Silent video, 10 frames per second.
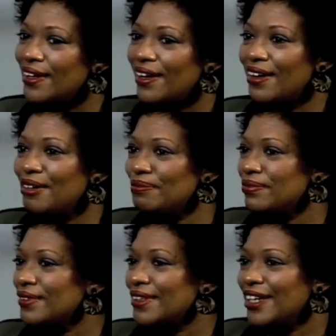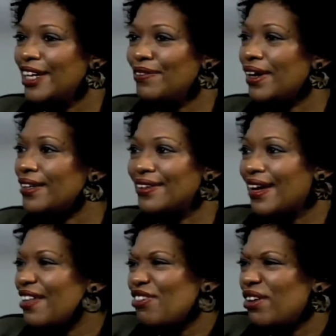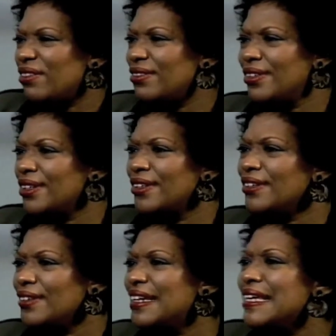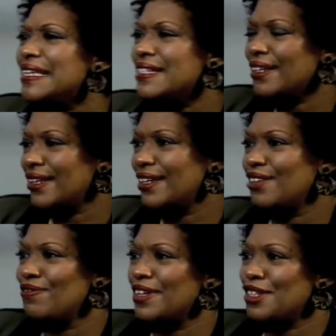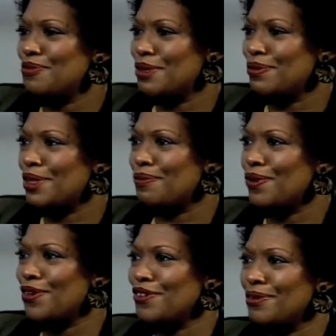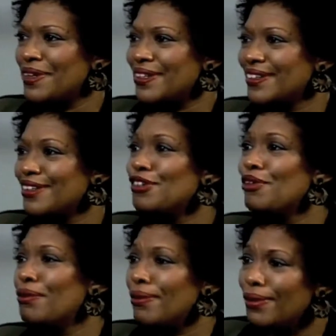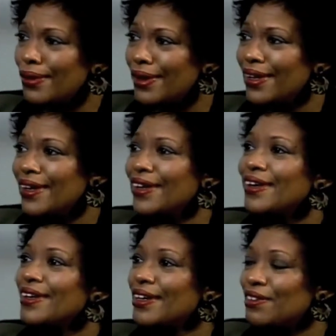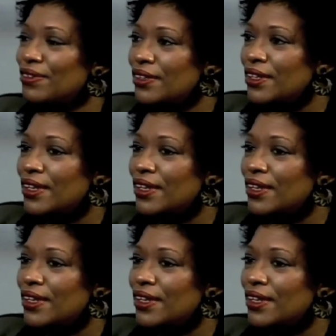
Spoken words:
I thought you could easily convince people that poetry was cool if you did